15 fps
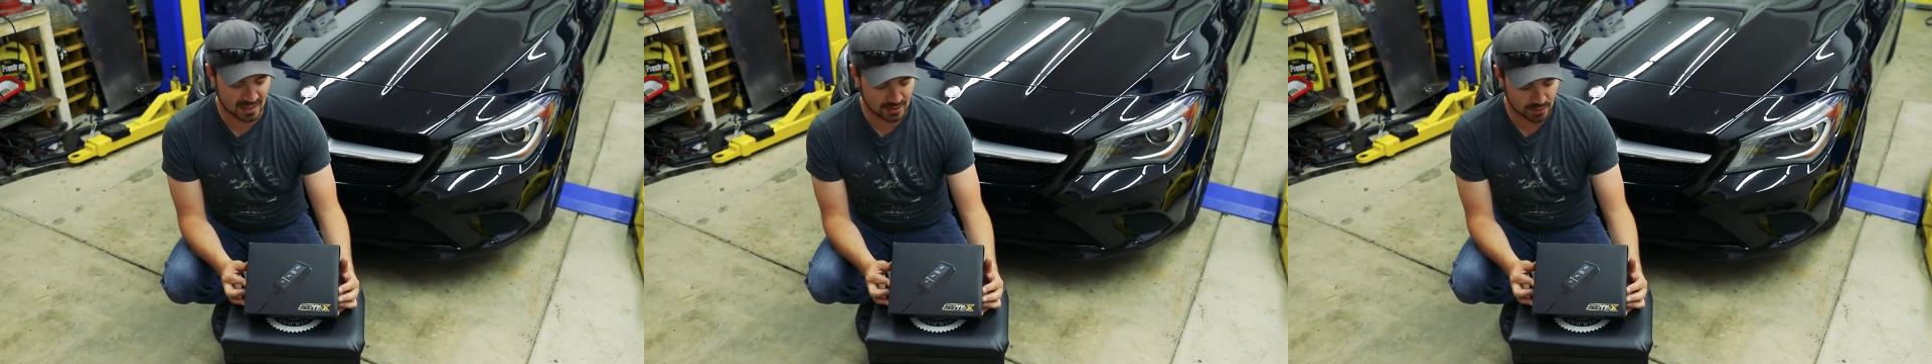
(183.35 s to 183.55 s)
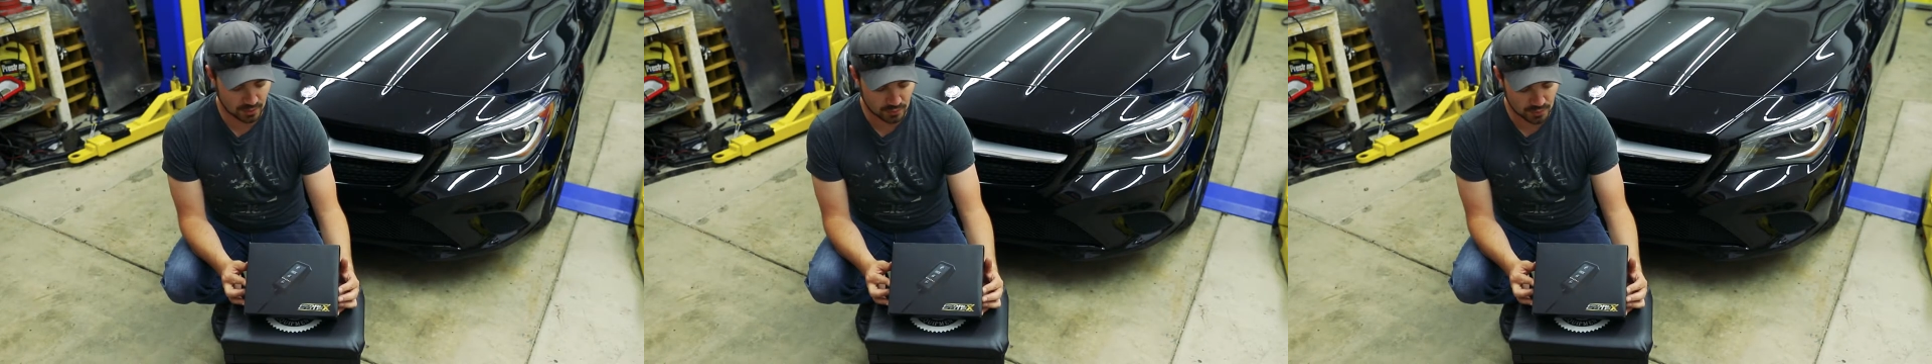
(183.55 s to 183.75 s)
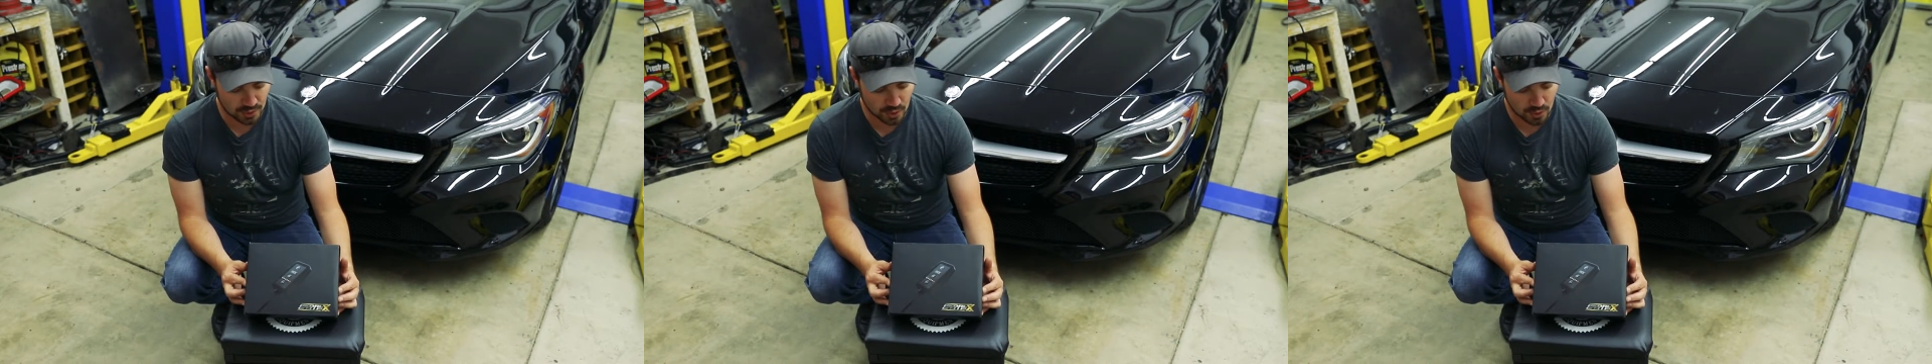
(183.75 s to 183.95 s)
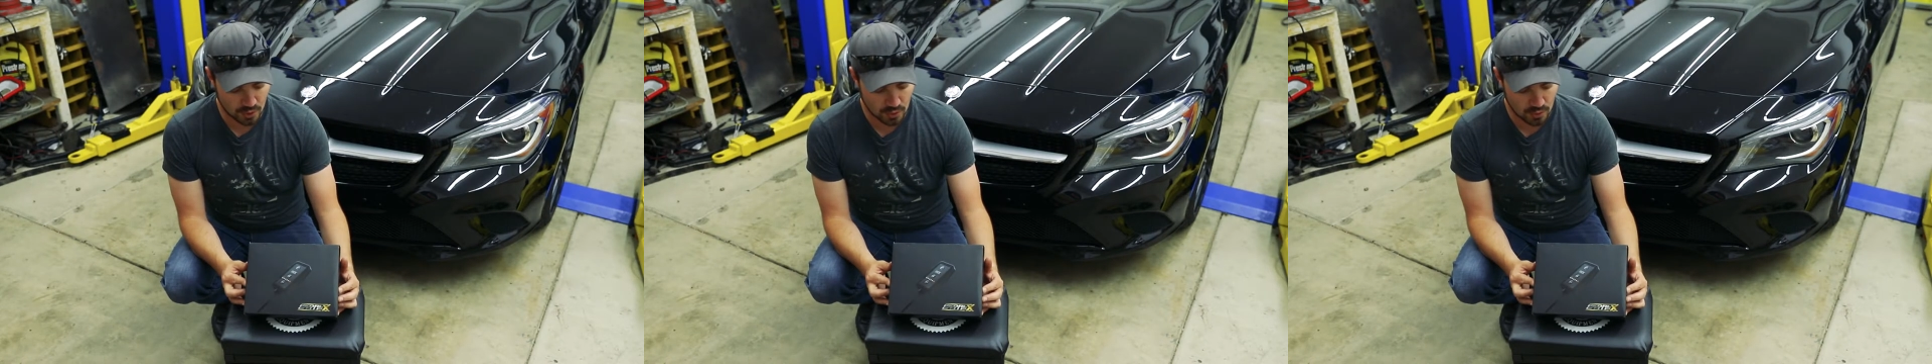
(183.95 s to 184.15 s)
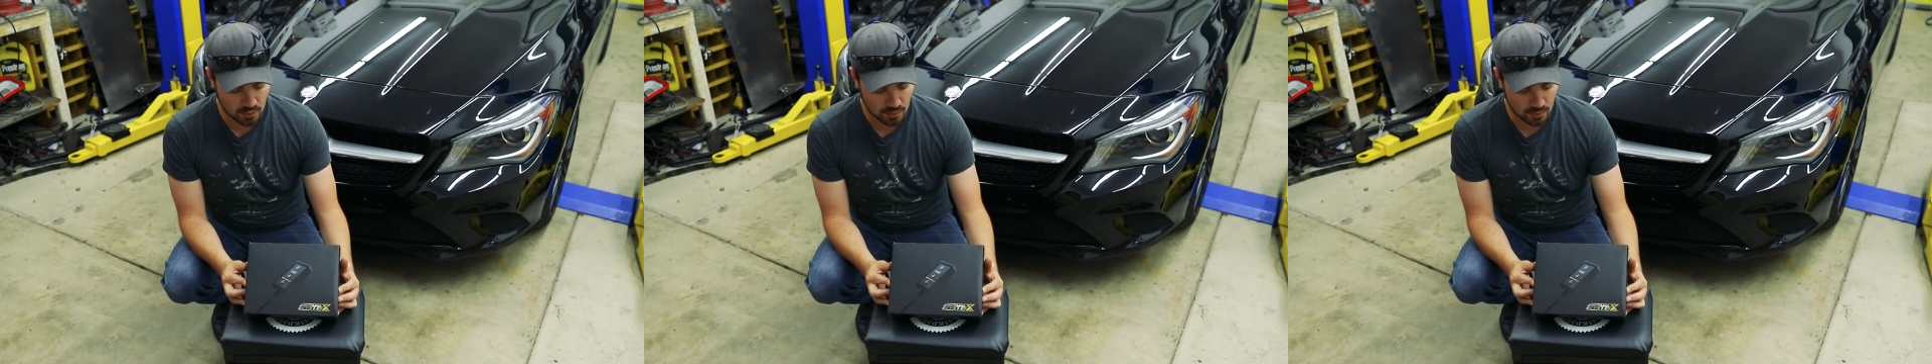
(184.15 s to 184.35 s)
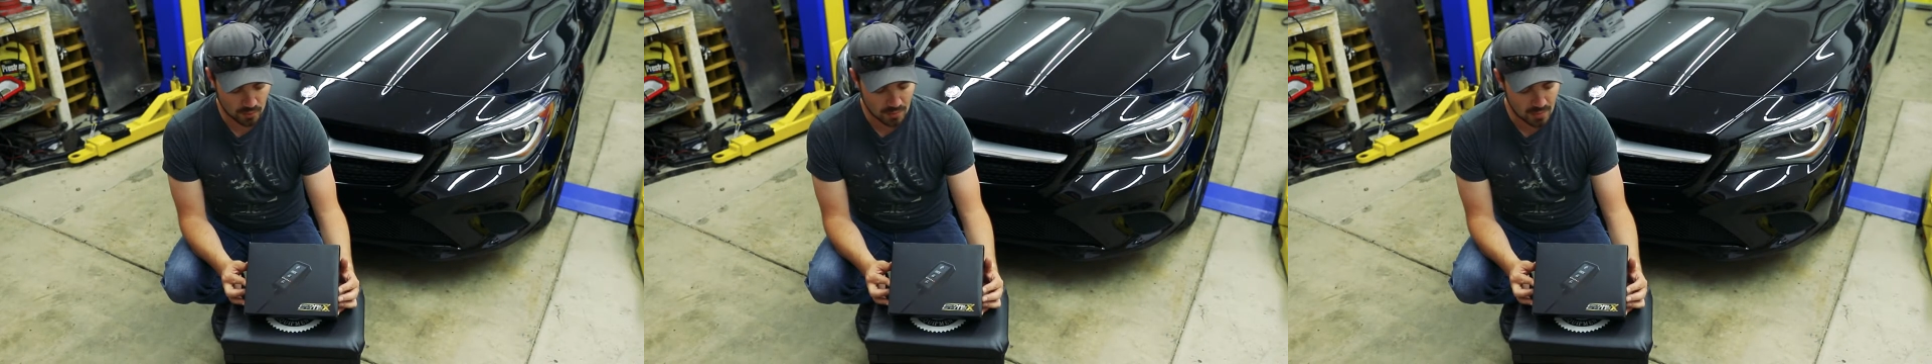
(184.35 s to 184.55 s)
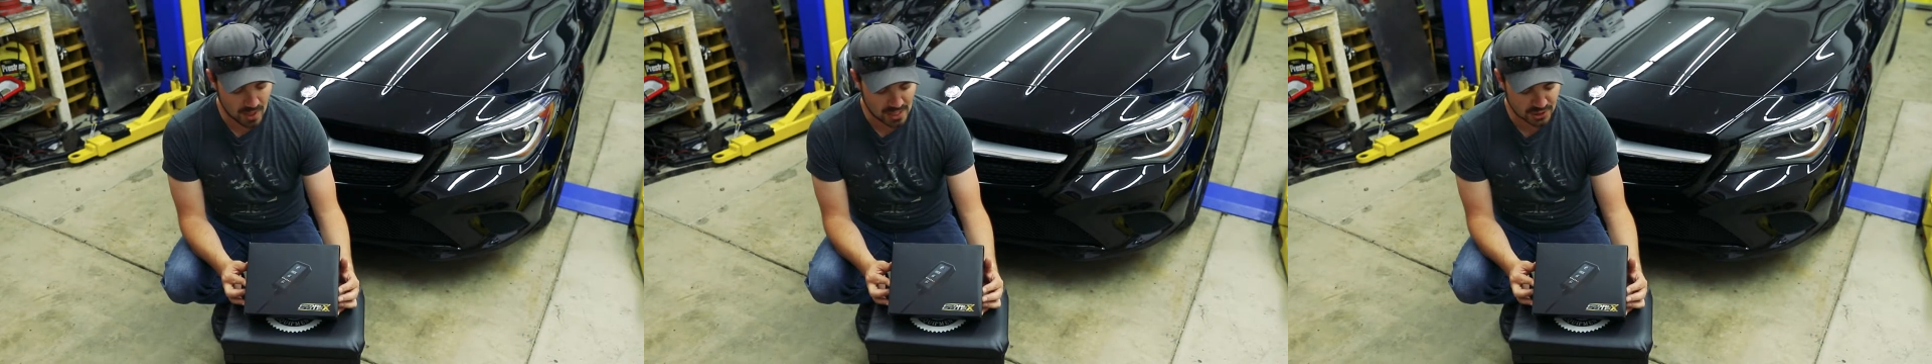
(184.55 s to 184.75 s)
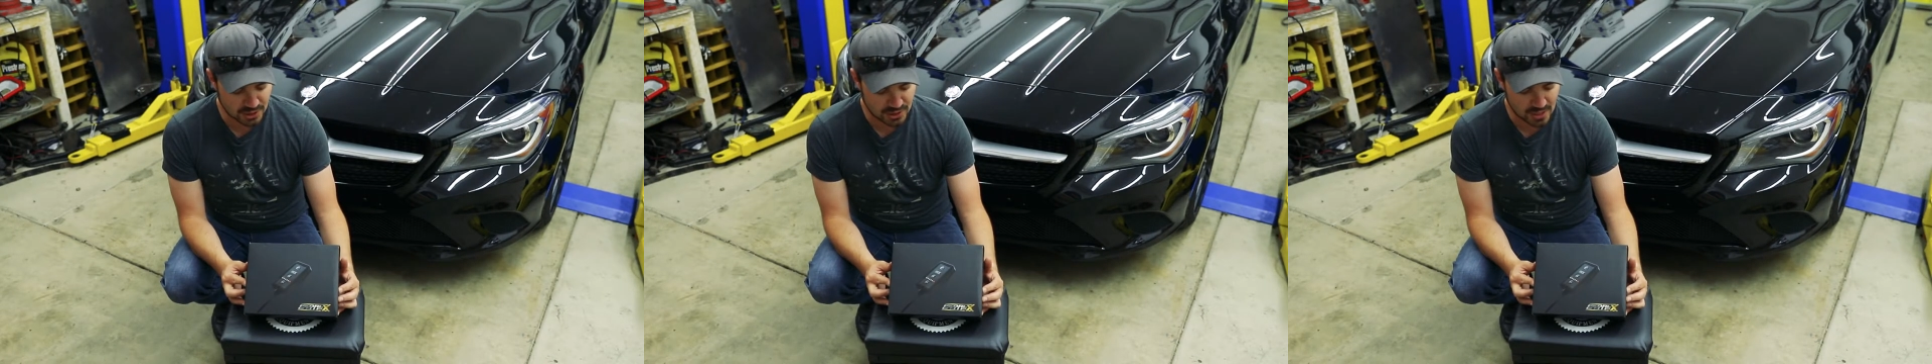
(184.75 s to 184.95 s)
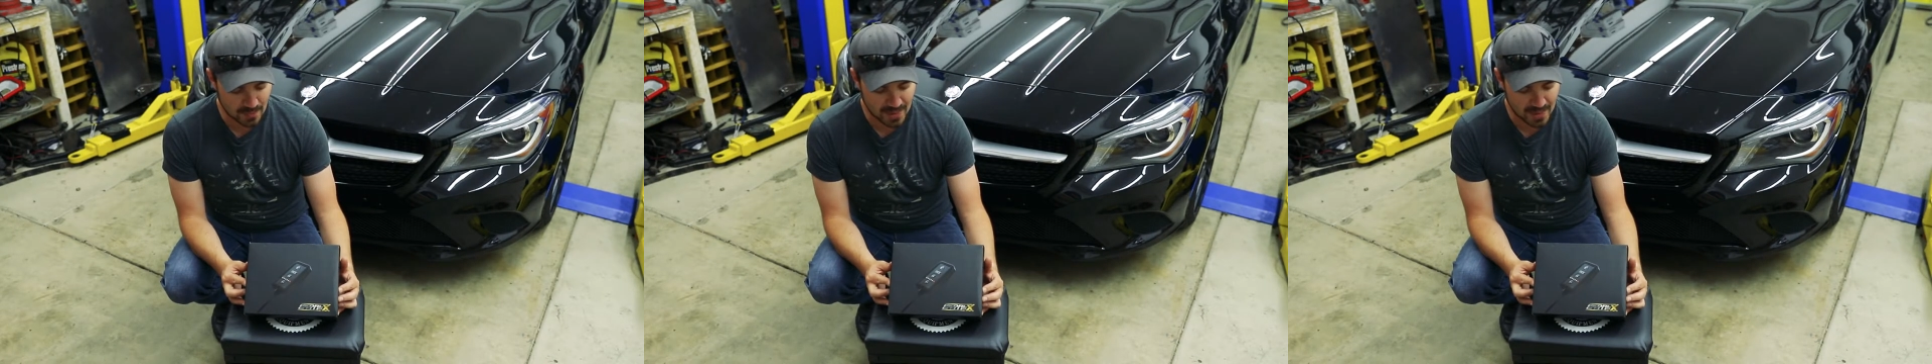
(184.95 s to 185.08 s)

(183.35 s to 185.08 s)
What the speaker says: I don't know much